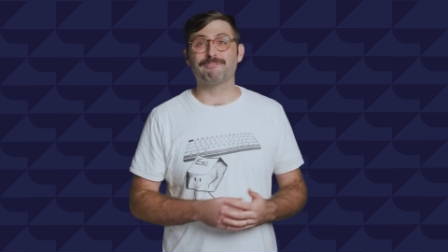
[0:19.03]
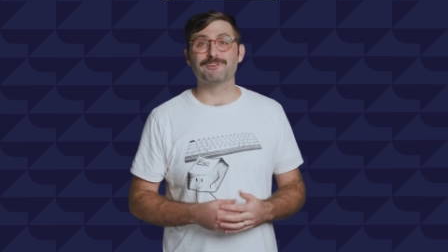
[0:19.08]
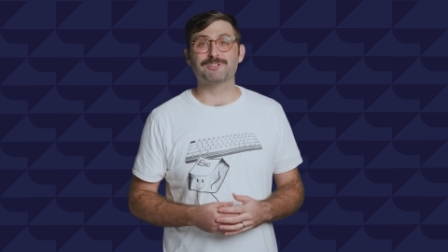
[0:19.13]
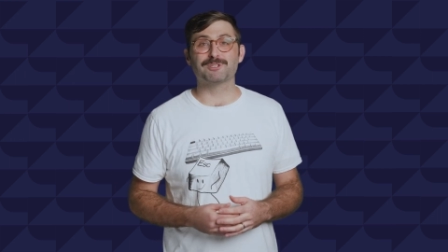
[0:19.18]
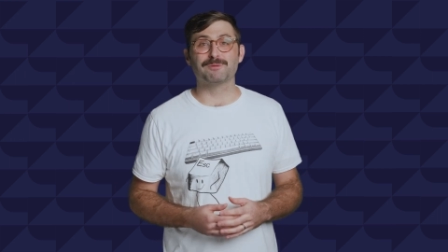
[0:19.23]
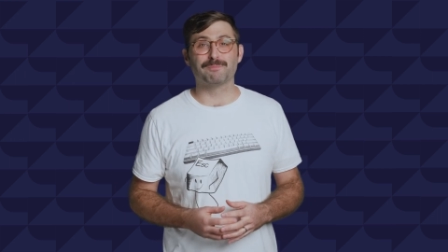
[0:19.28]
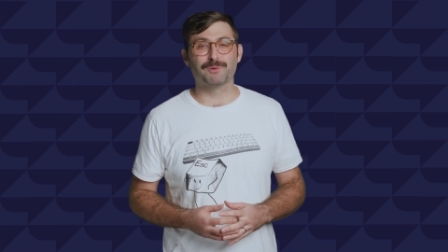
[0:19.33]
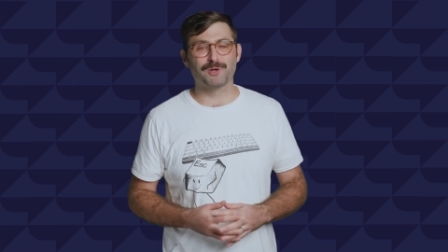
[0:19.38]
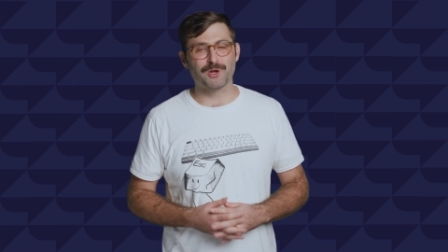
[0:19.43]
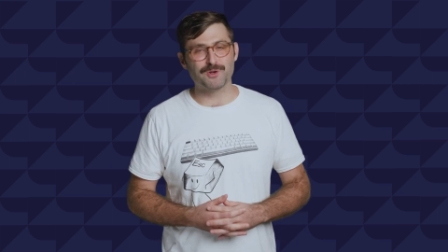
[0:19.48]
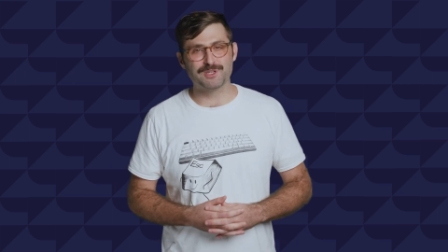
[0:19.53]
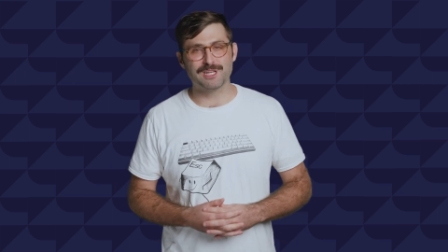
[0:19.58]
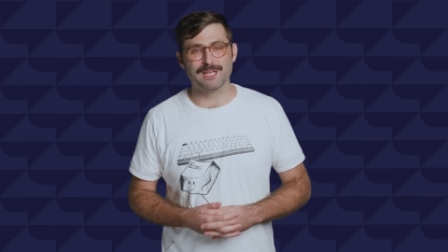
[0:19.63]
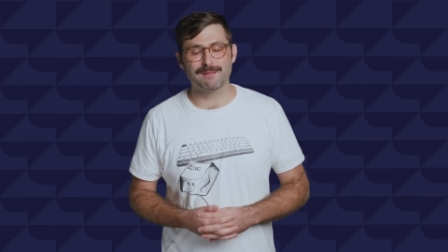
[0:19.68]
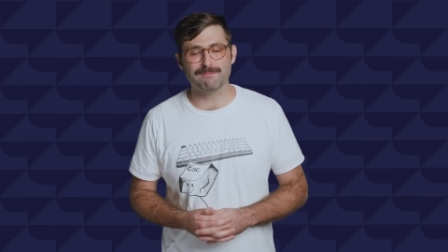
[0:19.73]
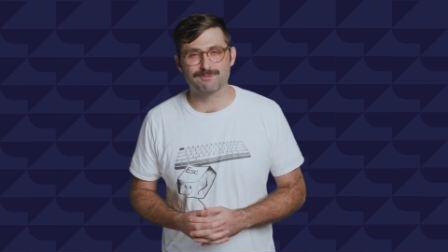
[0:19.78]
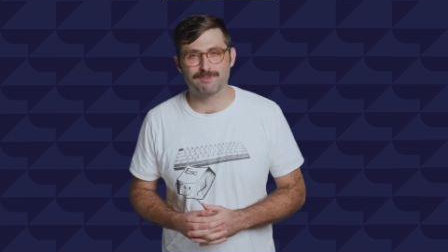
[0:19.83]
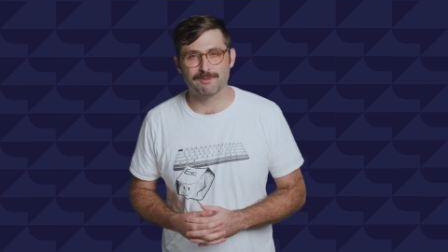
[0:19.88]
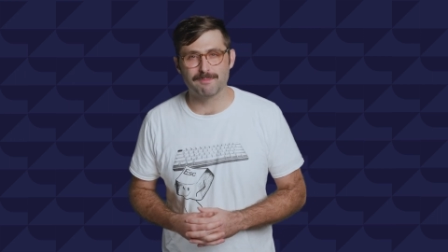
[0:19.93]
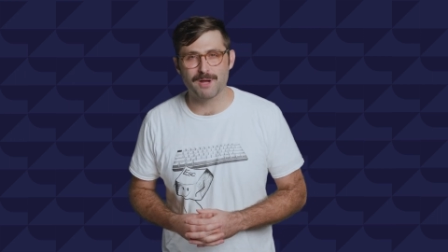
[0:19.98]
for some pro
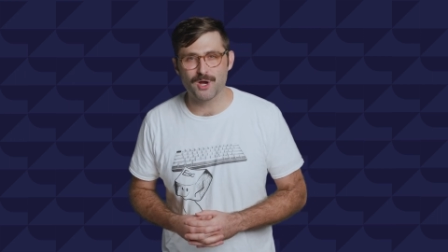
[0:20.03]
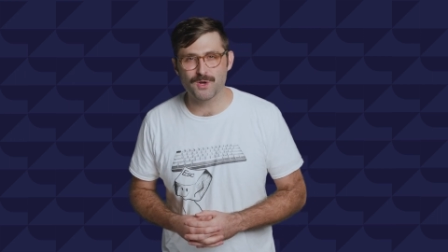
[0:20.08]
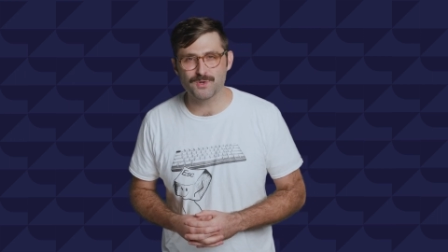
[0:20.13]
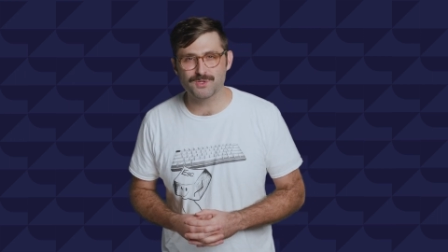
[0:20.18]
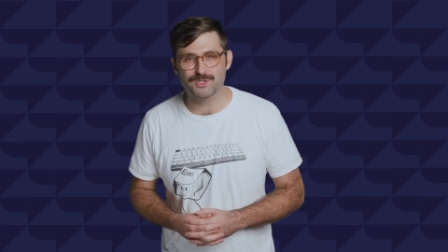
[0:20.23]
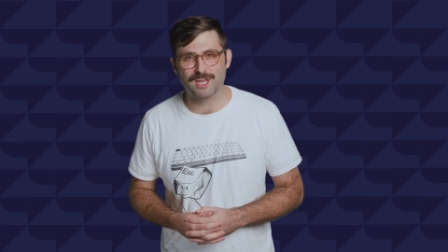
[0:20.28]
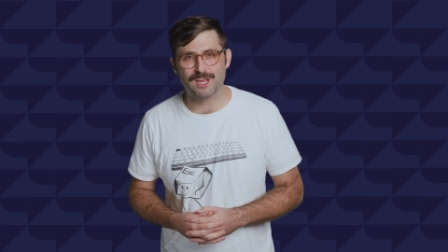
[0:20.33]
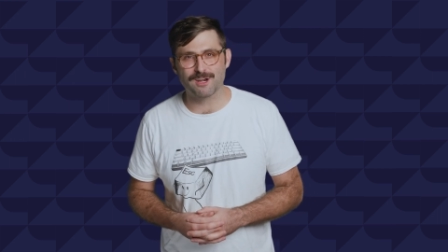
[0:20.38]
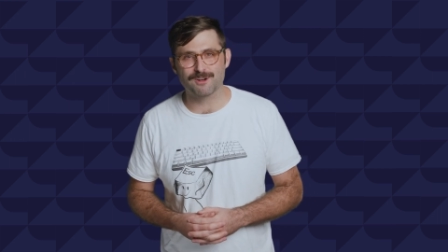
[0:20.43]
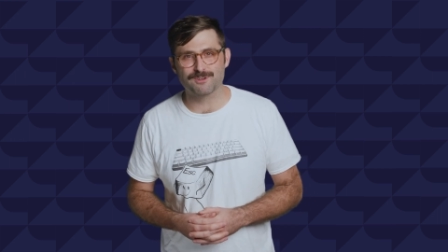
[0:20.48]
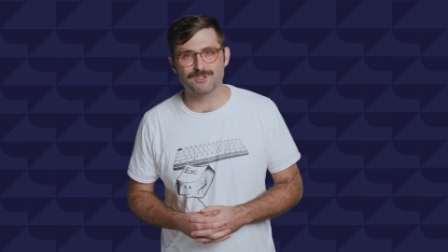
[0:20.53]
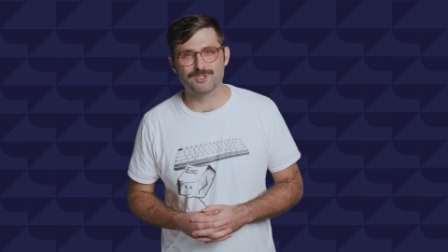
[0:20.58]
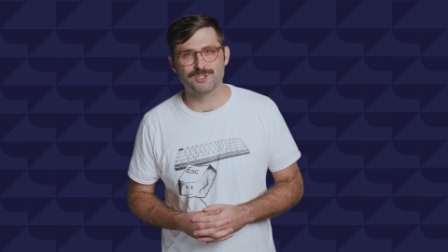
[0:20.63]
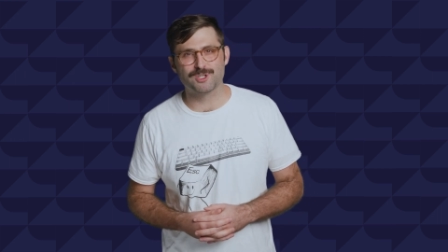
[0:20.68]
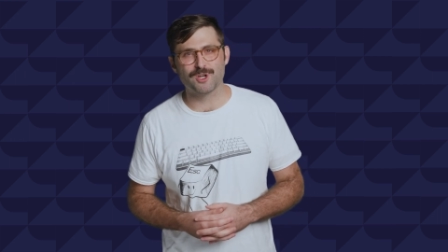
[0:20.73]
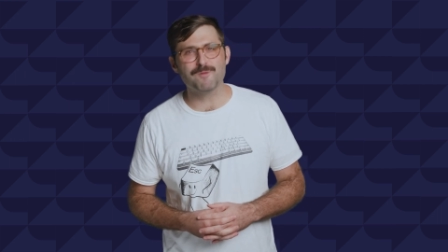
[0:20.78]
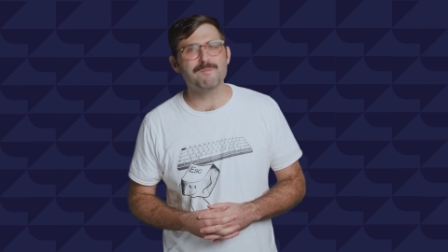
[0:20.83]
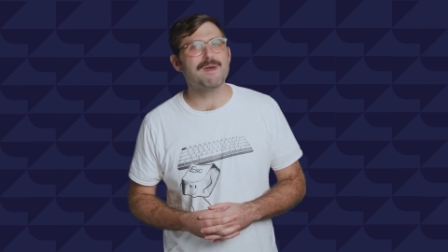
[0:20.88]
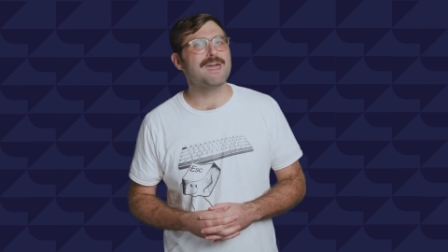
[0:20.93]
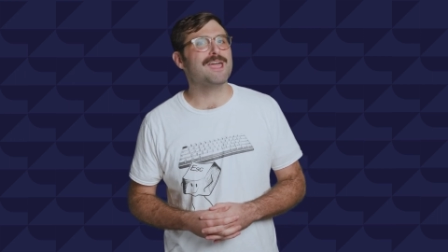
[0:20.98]
tips from HostGator's
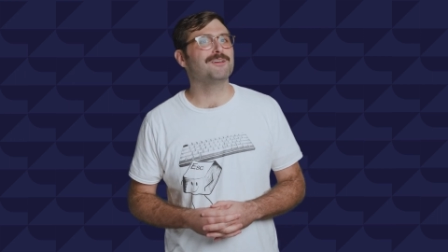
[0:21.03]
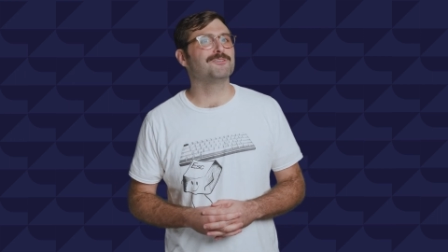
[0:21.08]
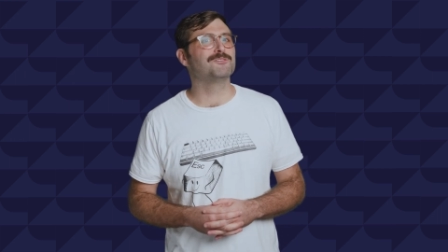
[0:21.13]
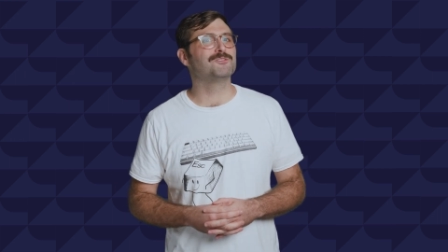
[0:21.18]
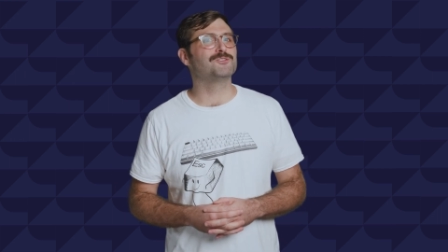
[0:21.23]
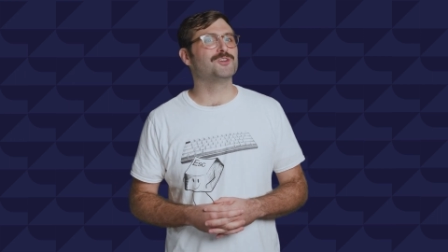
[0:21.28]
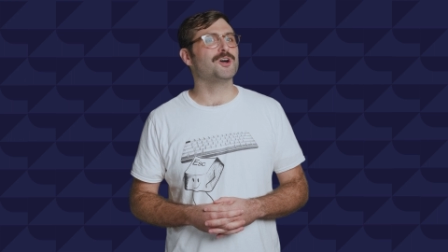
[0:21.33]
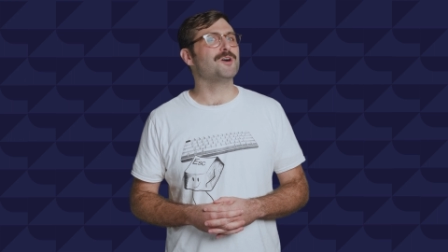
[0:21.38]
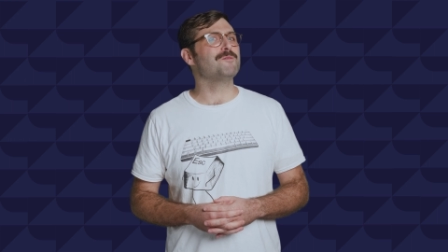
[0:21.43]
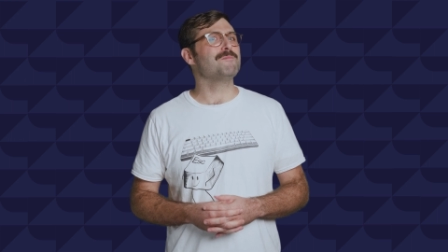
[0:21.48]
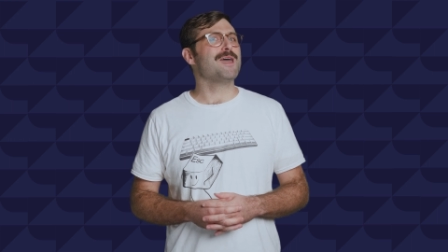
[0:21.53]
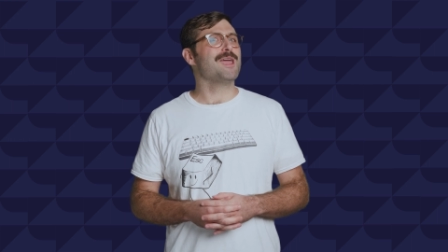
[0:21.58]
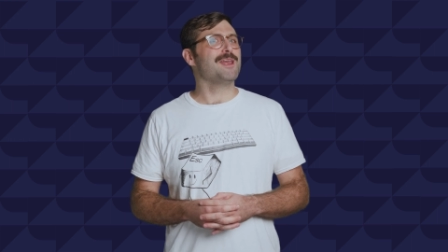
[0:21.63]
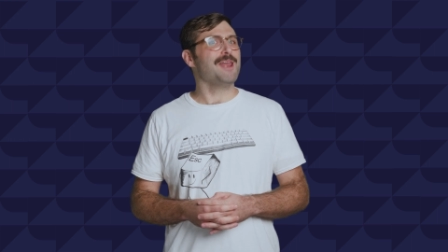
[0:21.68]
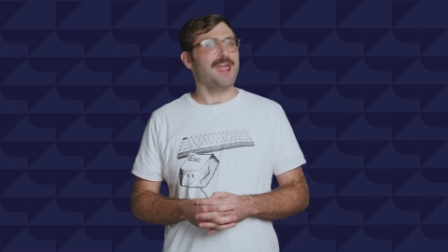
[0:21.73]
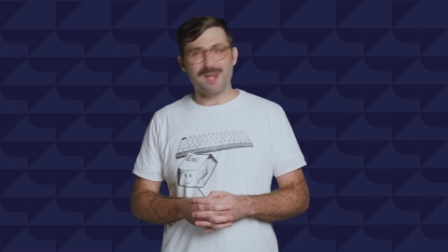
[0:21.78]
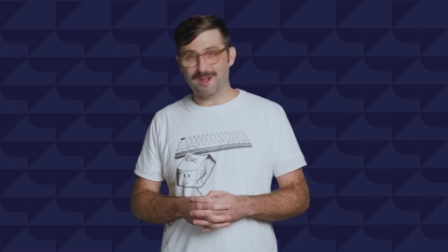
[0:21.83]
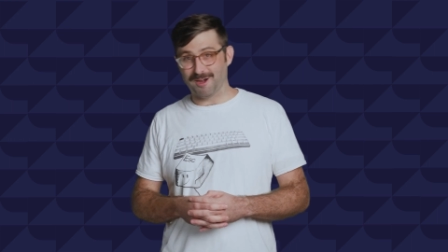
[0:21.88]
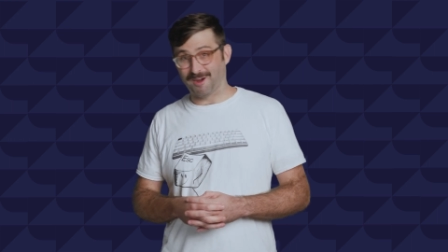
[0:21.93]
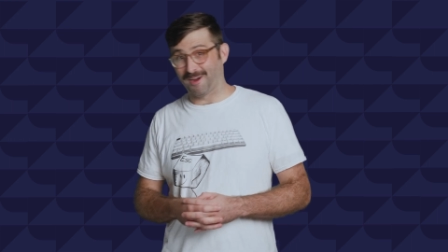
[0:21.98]
domain
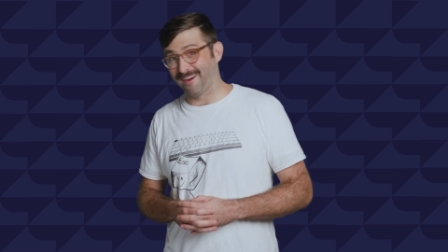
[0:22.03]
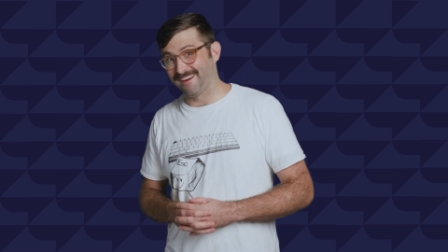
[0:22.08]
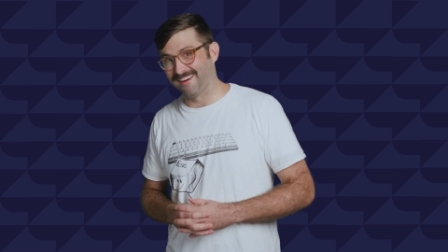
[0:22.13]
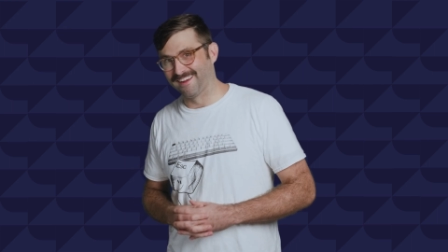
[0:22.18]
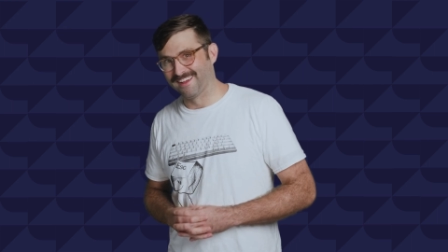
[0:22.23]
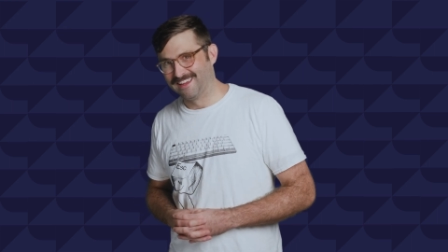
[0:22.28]
dominator.